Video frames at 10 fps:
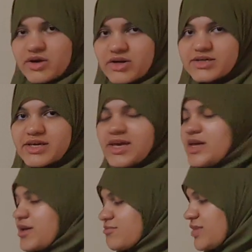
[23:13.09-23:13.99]
Okay,
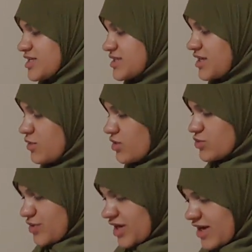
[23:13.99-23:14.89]
but here what
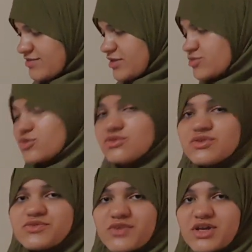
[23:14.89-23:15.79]
we have the
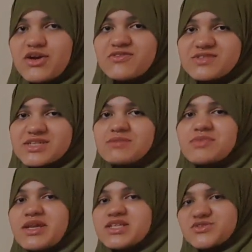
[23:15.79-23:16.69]
absolute value of 3
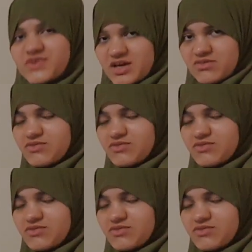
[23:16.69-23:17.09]
minus 5.